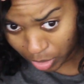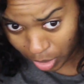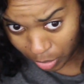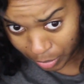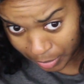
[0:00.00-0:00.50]

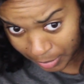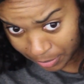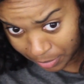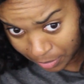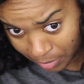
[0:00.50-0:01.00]
So
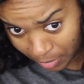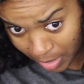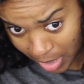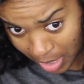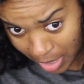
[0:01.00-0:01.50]

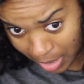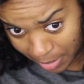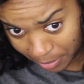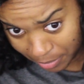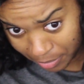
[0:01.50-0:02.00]

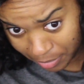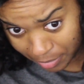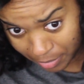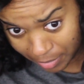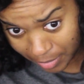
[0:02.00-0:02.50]
I
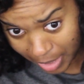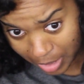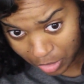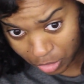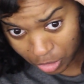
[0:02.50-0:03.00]

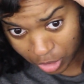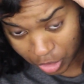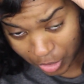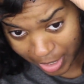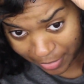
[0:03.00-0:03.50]
usually
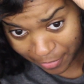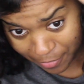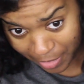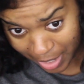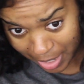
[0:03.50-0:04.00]
try to
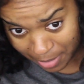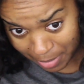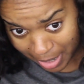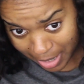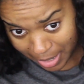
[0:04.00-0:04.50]
find
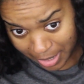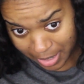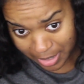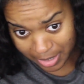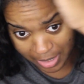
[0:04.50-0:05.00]
my
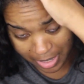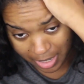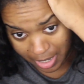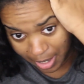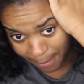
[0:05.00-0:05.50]

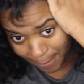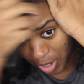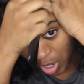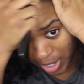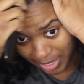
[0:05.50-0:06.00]

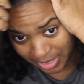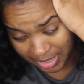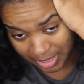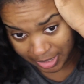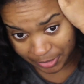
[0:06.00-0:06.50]

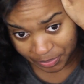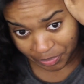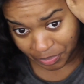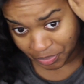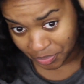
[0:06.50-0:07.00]
part
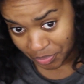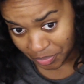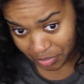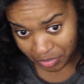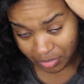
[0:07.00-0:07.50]

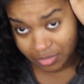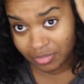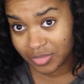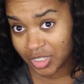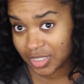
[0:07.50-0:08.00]

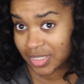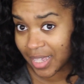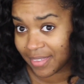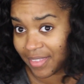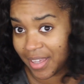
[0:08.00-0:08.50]
just
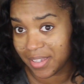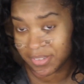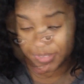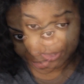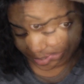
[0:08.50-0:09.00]
like
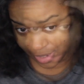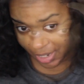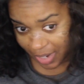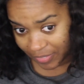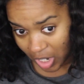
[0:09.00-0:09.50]
that, and
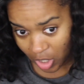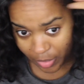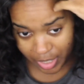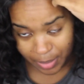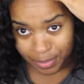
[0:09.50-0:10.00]
then I've
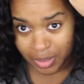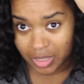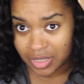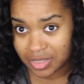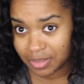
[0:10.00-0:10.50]
already
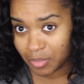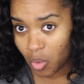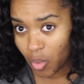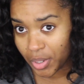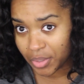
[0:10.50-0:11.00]
put some
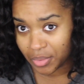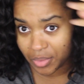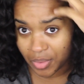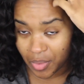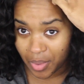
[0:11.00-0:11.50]

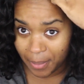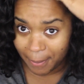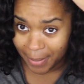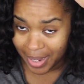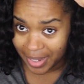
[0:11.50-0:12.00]
oil on
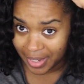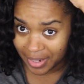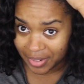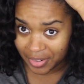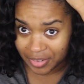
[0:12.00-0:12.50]
my
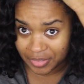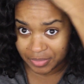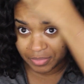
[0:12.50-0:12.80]
hair